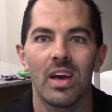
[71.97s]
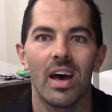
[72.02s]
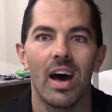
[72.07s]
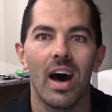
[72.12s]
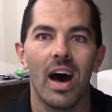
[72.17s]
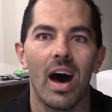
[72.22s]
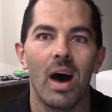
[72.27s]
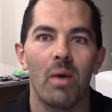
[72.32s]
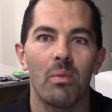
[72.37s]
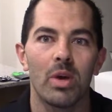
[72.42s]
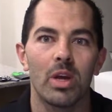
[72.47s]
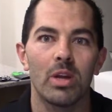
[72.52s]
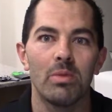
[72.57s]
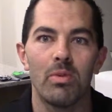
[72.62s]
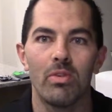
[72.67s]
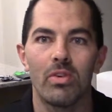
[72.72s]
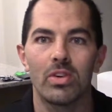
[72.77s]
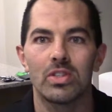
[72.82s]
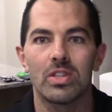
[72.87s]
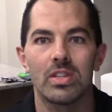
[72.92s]
We're going to
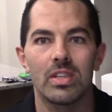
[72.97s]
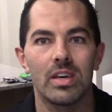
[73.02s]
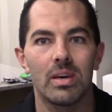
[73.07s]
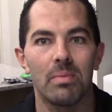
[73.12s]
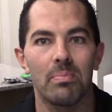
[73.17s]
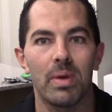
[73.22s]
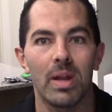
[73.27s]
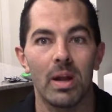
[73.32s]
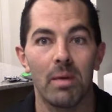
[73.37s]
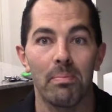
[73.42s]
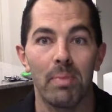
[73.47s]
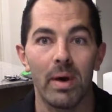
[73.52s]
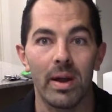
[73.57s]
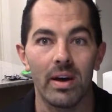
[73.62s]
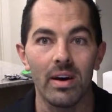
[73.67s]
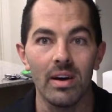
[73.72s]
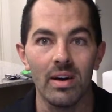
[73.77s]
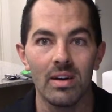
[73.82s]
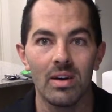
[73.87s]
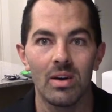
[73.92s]
move on to the peanut
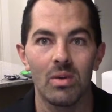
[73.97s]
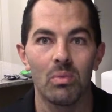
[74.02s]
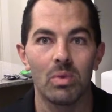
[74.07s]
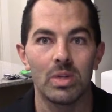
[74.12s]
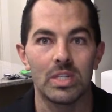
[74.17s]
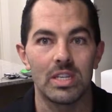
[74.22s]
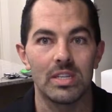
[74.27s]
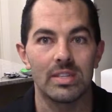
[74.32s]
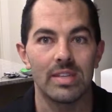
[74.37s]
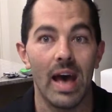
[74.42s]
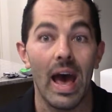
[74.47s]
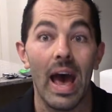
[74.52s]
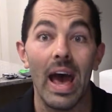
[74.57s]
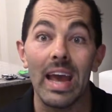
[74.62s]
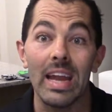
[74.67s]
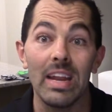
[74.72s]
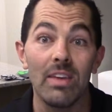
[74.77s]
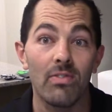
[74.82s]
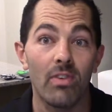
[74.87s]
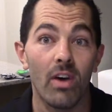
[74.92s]
butter, which is
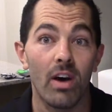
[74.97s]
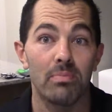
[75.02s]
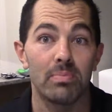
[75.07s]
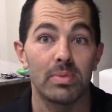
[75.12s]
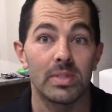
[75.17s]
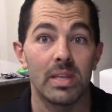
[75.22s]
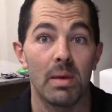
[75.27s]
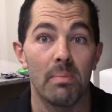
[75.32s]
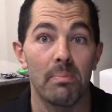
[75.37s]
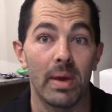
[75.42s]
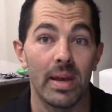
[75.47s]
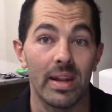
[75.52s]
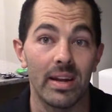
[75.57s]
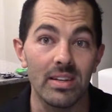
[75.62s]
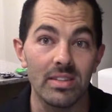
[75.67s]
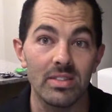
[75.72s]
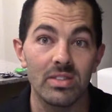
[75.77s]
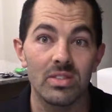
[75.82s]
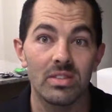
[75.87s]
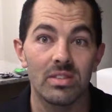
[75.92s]
85%
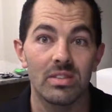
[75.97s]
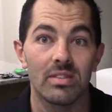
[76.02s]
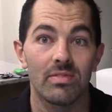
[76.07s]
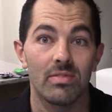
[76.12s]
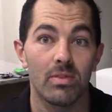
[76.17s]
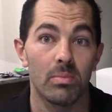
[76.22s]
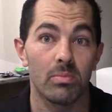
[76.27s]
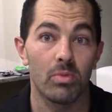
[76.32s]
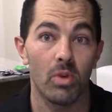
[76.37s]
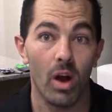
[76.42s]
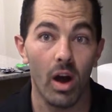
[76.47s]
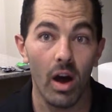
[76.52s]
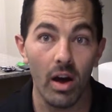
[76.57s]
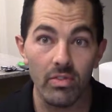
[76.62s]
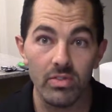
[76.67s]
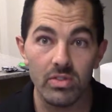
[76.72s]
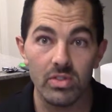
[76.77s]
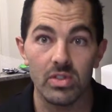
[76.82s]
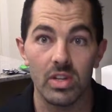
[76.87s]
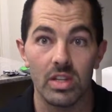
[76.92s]
peanuts from
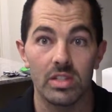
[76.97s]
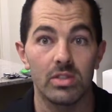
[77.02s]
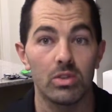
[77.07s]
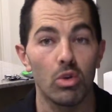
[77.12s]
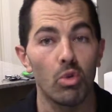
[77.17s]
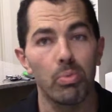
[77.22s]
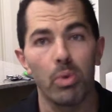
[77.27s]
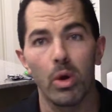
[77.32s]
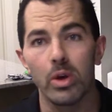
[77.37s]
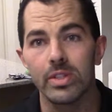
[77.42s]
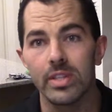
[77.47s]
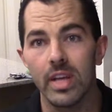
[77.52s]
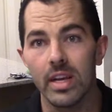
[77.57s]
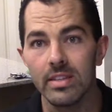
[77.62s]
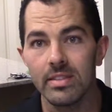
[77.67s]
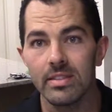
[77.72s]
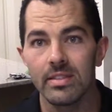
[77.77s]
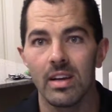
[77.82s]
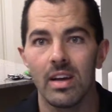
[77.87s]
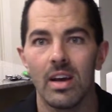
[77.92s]
Kraft. So it's still
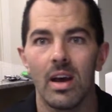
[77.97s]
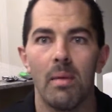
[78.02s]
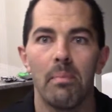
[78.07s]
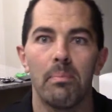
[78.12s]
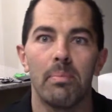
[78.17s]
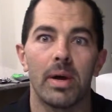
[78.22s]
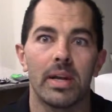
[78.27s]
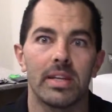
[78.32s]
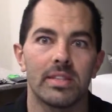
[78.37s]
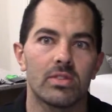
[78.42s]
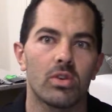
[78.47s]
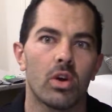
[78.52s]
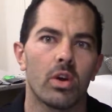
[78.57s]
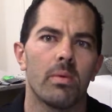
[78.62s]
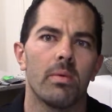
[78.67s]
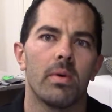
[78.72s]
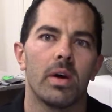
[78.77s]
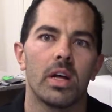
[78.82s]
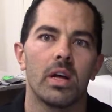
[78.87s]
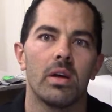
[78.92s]
processed, but it's
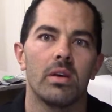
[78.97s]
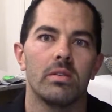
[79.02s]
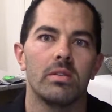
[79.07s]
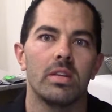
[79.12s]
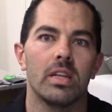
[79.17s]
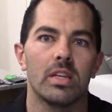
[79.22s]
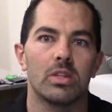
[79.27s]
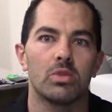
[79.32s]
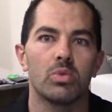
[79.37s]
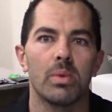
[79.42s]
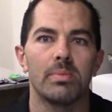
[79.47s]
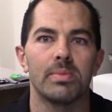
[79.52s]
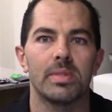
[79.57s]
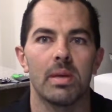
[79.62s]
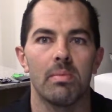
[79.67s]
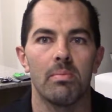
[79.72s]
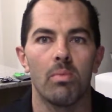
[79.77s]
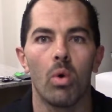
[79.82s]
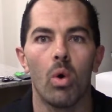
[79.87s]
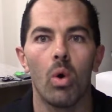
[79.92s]
got nearly
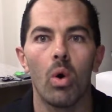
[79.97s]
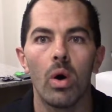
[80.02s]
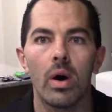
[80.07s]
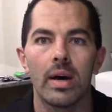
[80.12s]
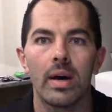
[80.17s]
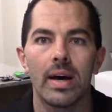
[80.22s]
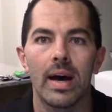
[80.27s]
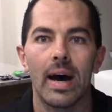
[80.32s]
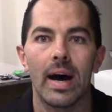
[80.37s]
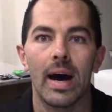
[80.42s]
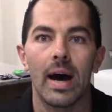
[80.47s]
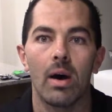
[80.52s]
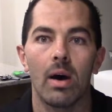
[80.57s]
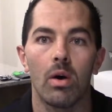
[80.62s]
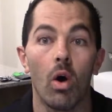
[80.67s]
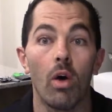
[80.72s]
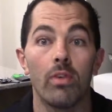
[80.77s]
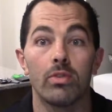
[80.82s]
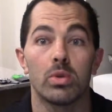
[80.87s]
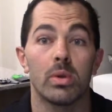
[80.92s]
20% more,
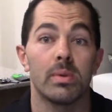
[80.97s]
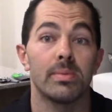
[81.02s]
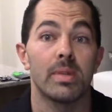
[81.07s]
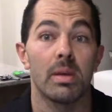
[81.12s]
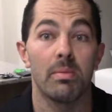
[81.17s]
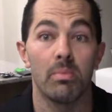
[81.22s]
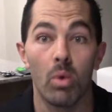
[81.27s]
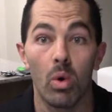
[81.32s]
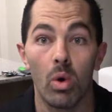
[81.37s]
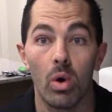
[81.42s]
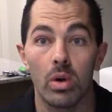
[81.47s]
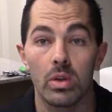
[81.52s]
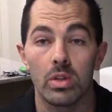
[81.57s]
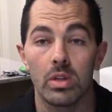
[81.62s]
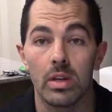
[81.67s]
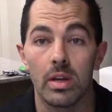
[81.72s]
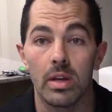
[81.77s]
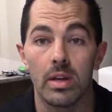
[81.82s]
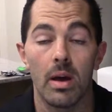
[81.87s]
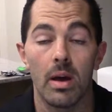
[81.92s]
over 20% more
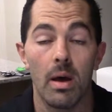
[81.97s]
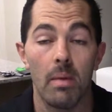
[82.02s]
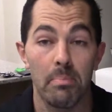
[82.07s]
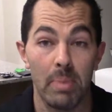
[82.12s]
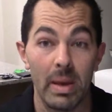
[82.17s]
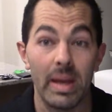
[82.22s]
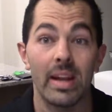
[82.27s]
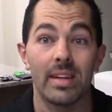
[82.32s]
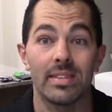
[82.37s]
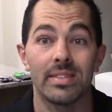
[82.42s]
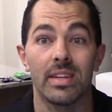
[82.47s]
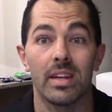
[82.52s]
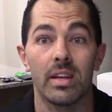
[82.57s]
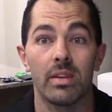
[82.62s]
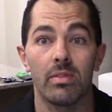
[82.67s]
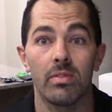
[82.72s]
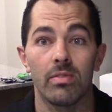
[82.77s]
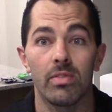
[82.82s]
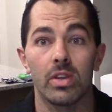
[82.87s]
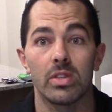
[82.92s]
peanuts in
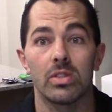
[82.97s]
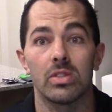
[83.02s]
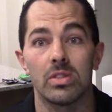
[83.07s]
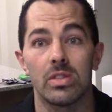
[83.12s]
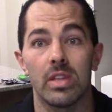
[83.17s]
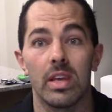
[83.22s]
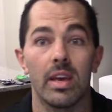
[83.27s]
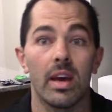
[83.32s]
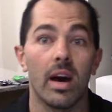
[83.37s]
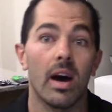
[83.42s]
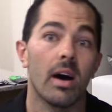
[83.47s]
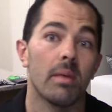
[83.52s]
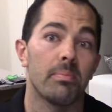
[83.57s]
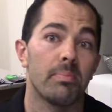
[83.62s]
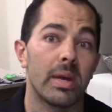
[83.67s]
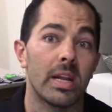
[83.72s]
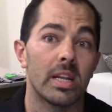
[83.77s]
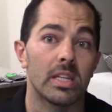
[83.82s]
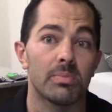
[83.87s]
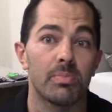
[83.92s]
it versus the
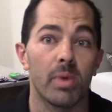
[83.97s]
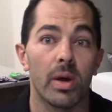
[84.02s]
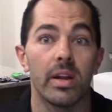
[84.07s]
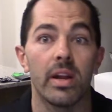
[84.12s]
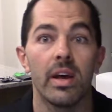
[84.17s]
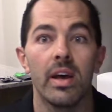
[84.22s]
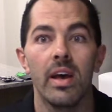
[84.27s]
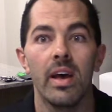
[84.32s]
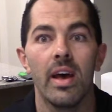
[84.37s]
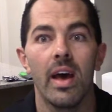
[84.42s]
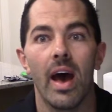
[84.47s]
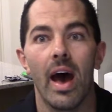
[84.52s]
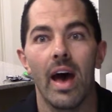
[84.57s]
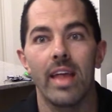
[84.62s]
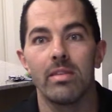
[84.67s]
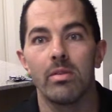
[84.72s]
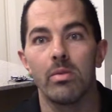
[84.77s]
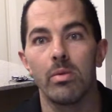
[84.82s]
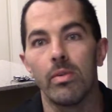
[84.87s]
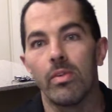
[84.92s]
peanut spread. And
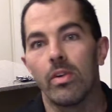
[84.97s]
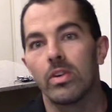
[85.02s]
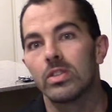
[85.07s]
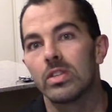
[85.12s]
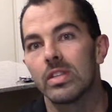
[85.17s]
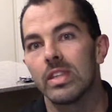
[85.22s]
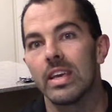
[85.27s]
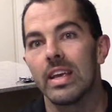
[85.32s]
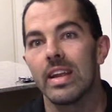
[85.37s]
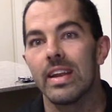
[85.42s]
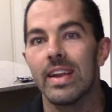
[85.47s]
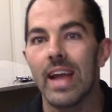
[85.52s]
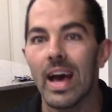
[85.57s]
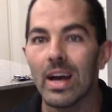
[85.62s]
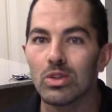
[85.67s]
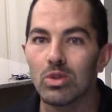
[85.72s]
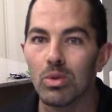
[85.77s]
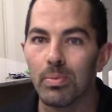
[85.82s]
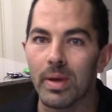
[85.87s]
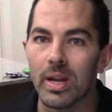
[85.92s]
then we move on to the
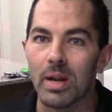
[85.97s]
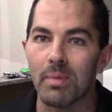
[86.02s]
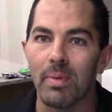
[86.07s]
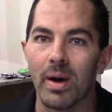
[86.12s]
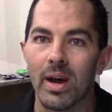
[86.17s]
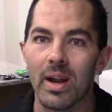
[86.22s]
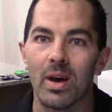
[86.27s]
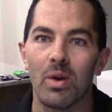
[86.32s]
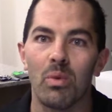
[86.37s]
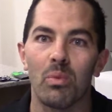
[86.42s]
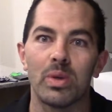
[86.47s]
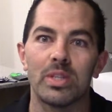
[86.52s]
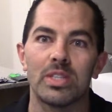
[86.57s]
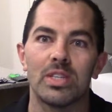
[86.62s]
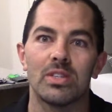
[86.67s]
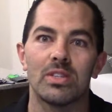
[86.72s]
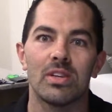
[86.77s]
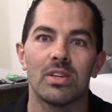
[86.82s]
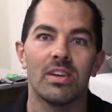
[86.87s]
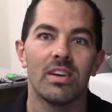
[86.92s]
natural peanut butter, which
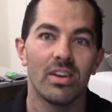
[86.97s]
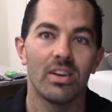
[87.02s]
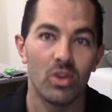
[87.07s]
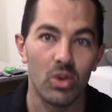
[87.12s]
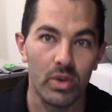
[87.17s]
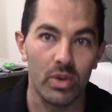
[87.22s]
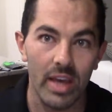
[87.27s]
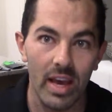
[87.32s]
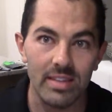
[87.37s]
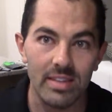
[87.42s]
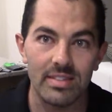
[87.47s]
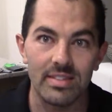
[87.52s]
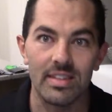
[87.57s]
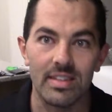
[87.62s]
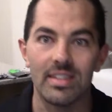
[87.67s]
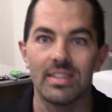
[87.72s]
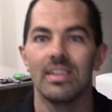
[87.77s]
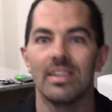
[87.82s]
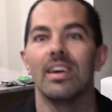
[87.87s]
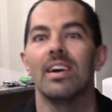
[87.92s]
is, you guessed
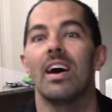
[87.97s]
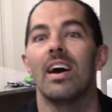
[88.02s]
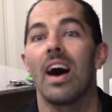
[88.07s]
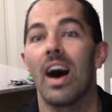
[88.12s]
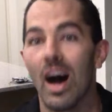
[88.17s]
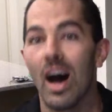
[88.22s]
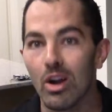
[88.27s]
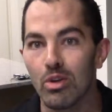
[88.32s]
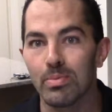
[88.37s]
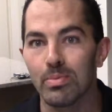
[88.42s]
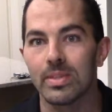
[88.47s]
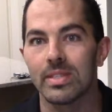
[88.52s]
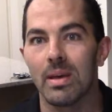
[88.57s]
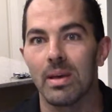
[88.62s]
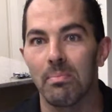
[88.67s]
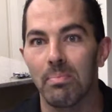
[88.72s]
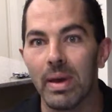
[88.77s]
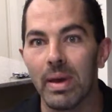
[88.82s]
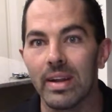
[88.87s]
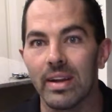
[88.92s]
it,
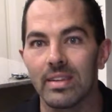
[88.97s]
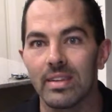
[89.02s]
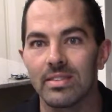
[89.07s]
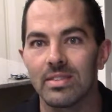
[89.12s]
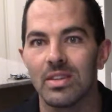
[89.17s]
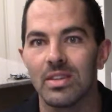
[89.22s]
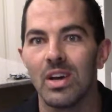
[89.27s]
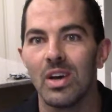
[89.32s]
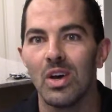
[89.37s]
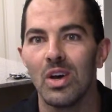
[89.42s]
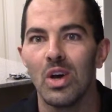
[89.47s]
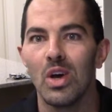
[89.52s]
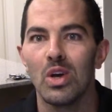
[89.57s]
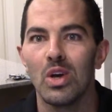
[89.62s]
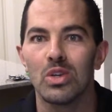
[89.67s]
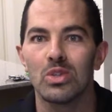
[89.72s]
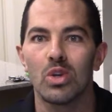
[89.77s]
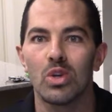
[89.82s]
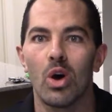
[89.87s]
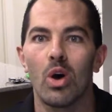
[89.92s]
100% peanuts.
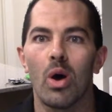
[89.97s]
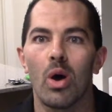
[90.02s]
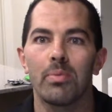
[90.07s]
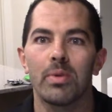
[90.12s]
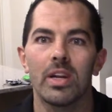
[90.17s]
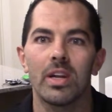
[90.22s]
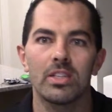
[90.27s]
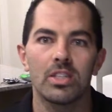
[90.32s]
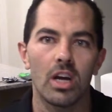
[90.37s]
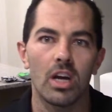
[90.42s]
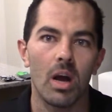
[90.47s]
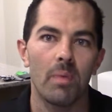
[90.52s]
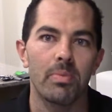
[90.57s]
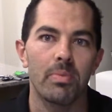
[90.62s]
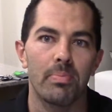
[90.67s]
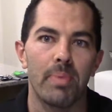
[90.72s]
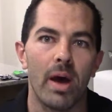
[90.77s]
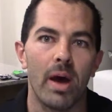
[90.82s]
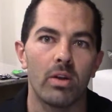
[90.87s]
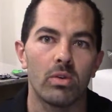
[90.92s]
So I'm going to chuck up
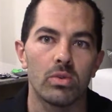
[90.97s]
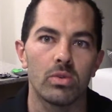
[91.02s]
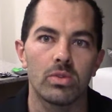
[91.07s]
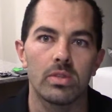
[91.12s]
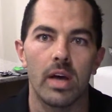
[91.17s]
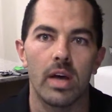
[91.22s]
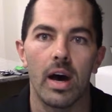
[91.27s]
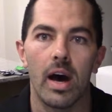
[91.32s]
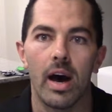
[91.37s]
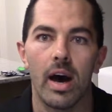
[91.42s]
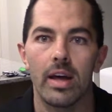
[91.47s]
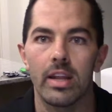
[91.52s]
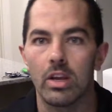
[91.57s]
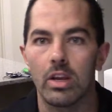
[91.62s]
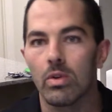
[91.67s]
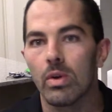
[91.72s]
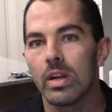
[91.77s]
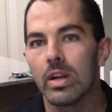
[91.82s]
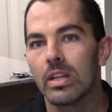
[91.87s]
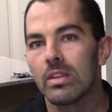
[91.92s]
the panels and
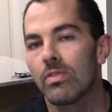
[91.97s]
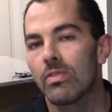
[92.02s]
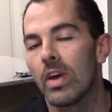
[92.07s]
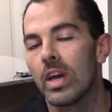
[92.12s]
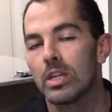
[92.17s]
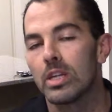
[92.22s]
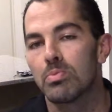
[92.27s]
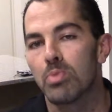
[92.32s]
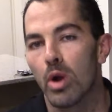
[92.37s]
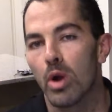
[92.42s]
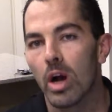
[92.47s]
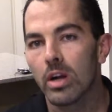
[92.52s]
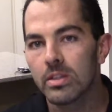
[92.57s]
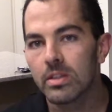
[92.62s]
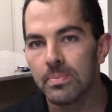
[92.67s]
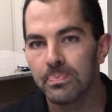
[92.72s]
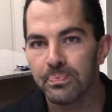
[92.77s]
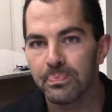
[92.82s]
ingredients for each product.